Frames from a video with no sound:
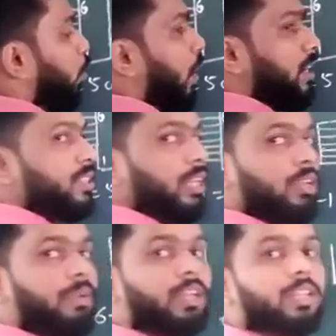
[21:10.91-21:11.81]
1
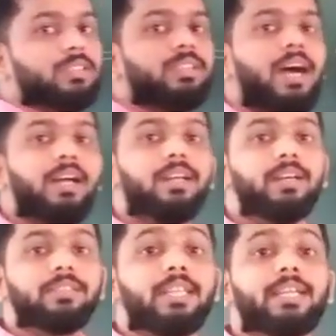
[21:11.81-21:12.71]
centimeter is the
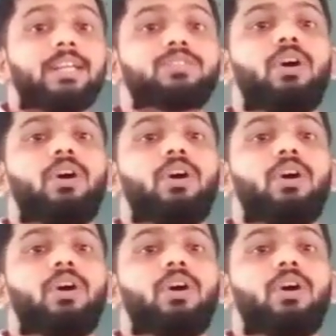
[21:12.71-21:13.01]
thickness